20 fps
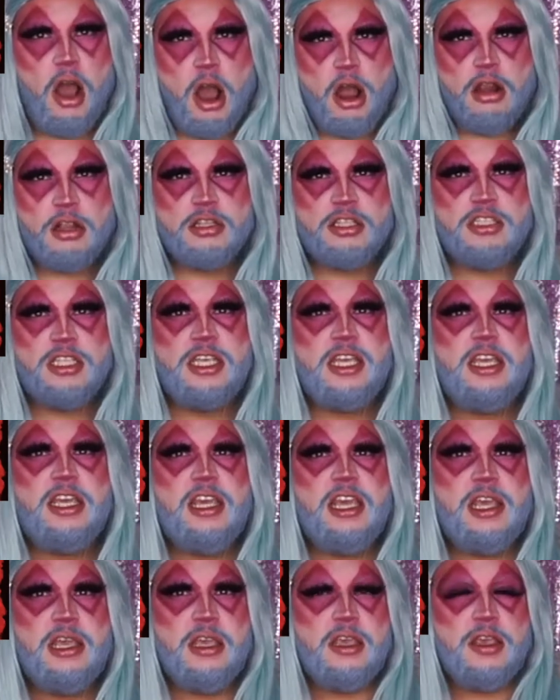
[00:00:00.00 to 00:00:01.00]

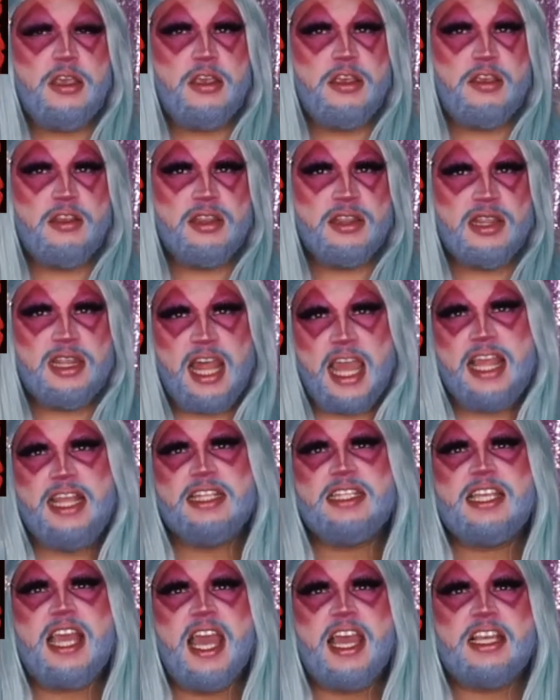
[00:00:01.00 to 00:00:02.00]
artsy
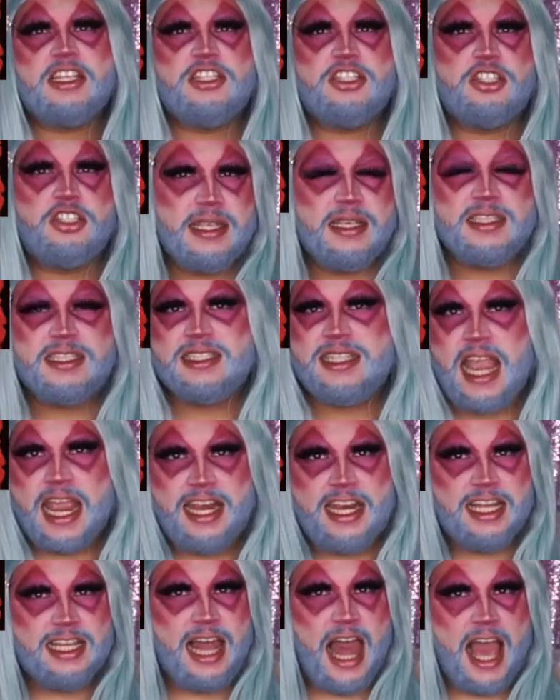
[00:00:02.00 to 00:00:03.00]
latex
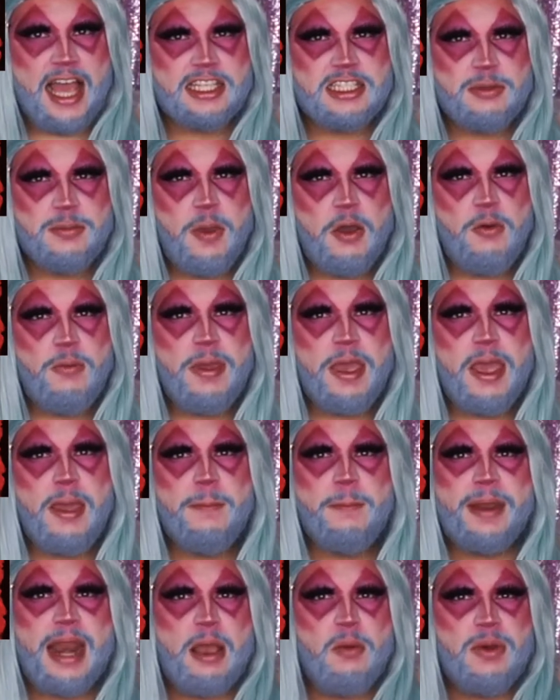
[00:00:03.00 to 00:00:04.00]
stained glass
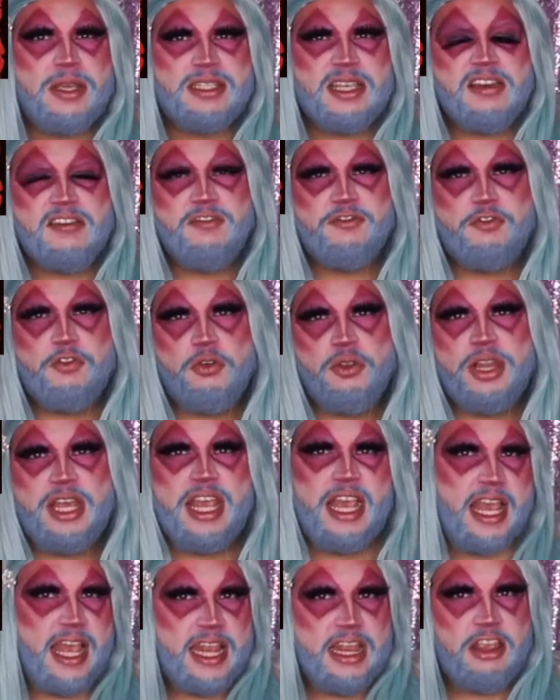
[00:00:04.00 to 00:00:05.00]
moment, but I wasn't
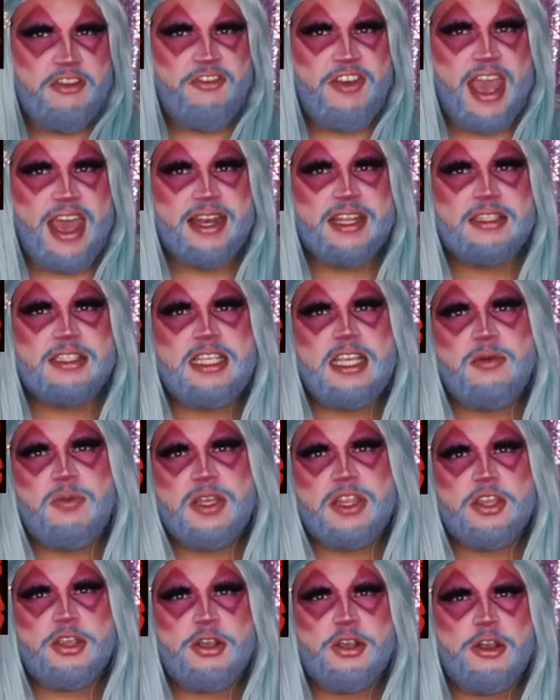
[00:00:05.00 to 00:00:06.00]
fully in the fantasy
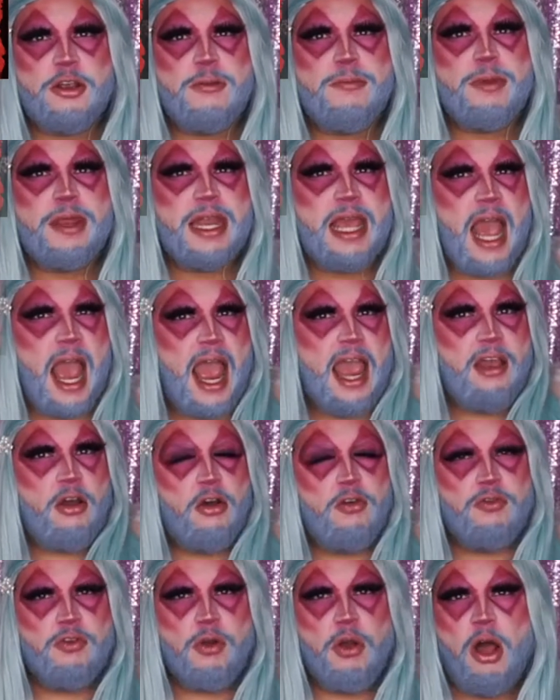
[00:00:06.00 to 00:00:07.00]
with her, but I
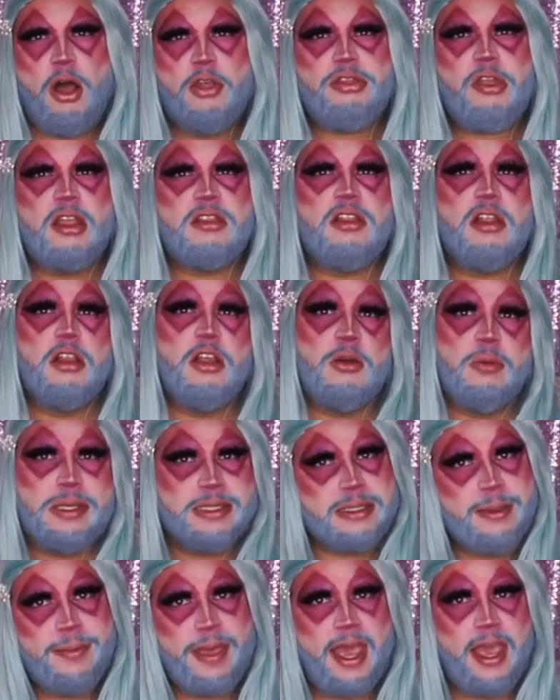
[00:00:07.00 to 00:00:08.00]
overall thought the look was
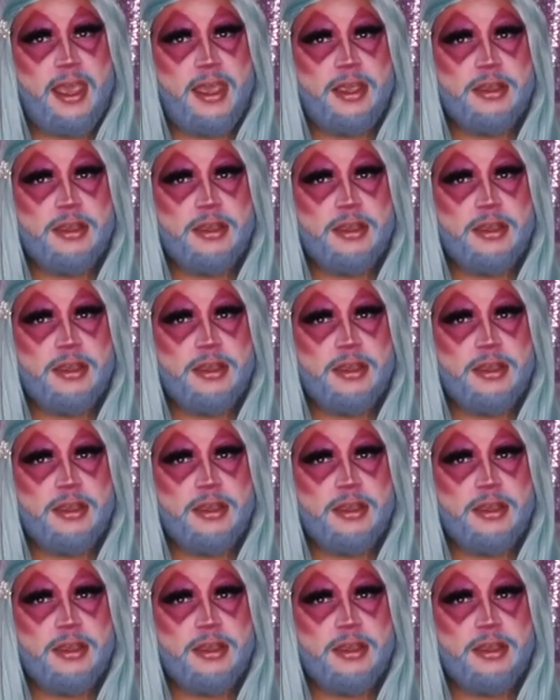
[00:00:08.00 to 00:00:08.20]
a babe.